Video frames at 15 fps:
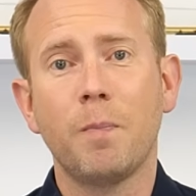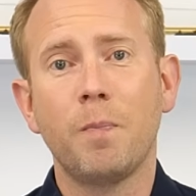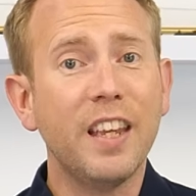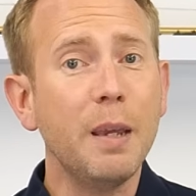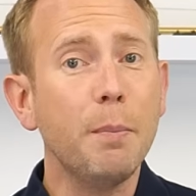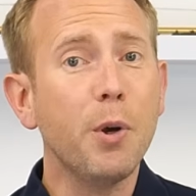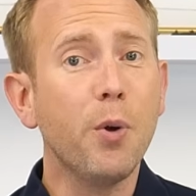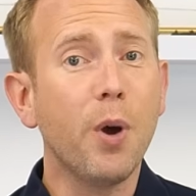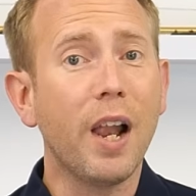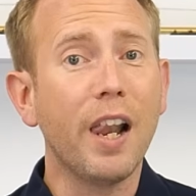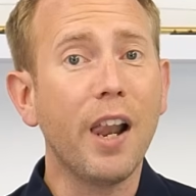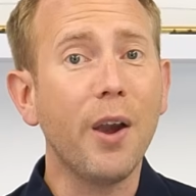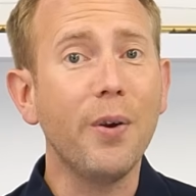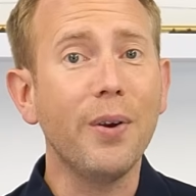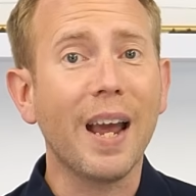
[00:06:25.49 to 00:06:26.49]
Temu
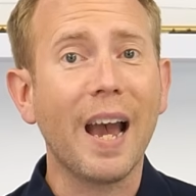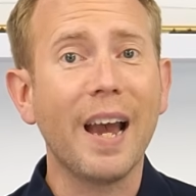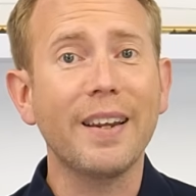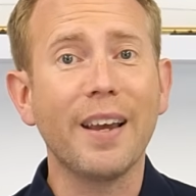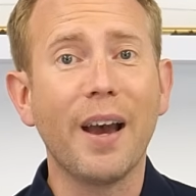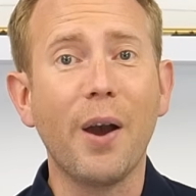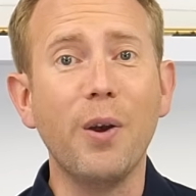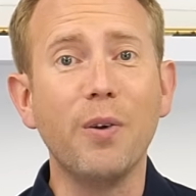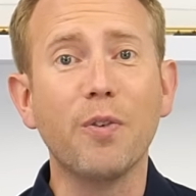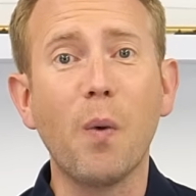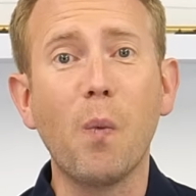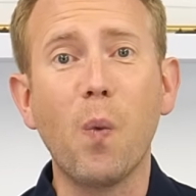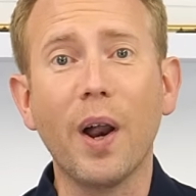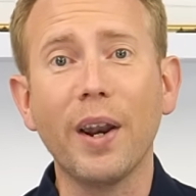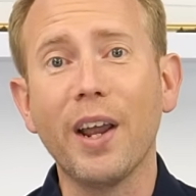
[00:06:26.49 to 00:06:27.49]
alone had over
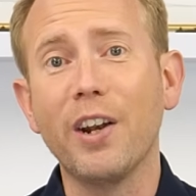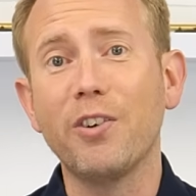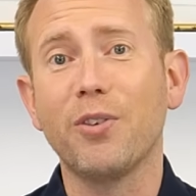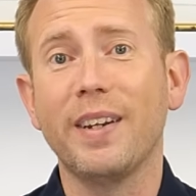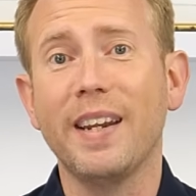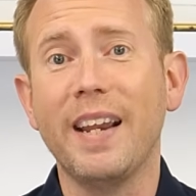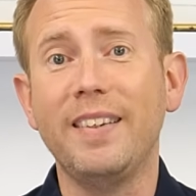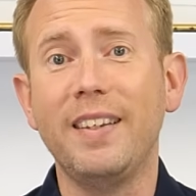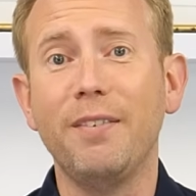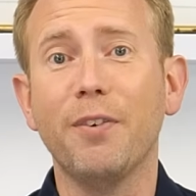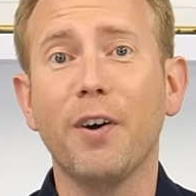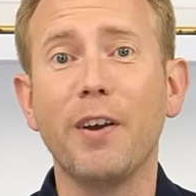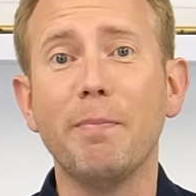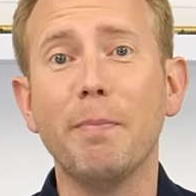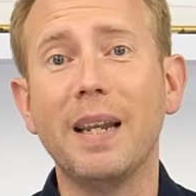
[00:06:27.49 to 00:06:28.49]

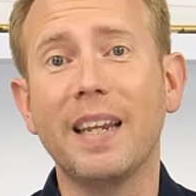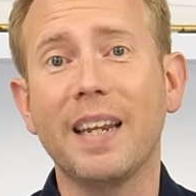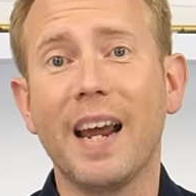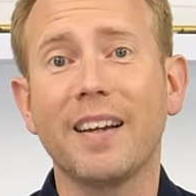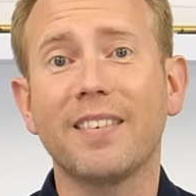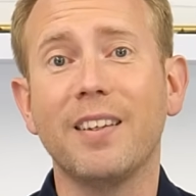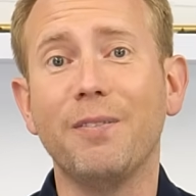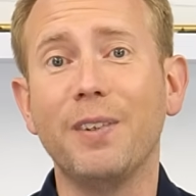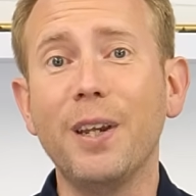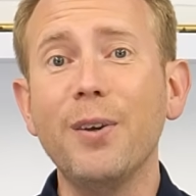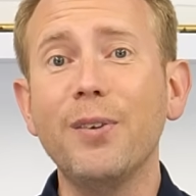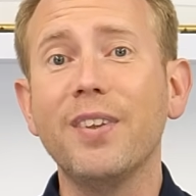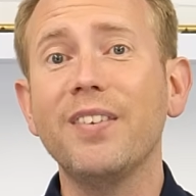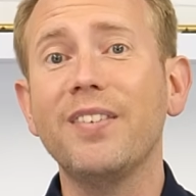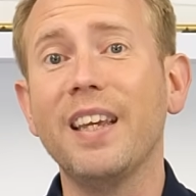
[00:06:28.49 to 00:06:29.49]
185 million active
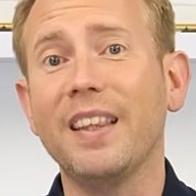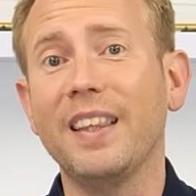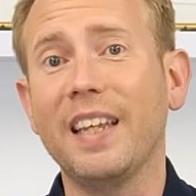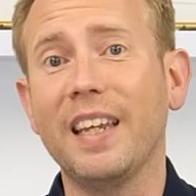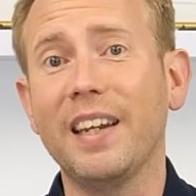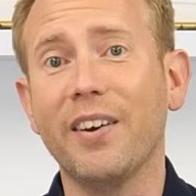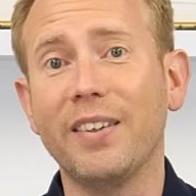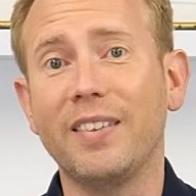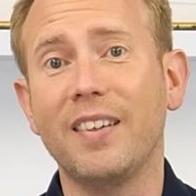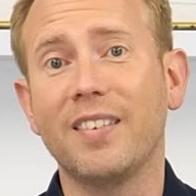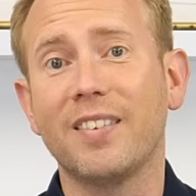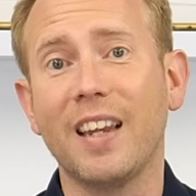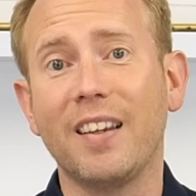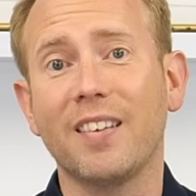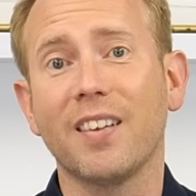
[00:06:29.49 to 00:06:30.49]
users in the United
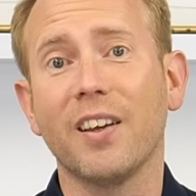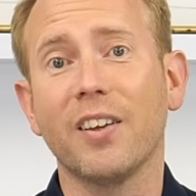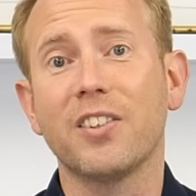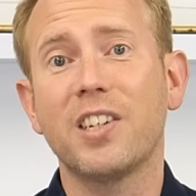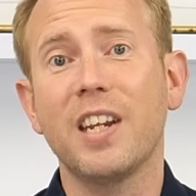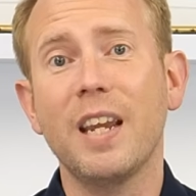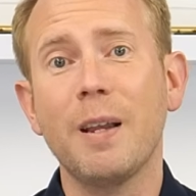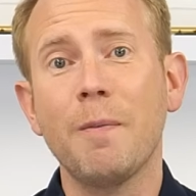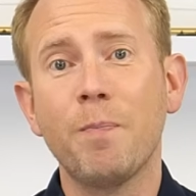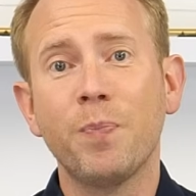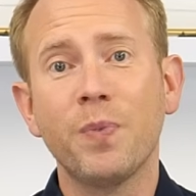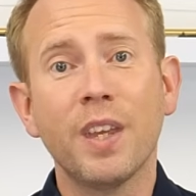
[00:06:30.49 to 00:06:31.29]
States last year,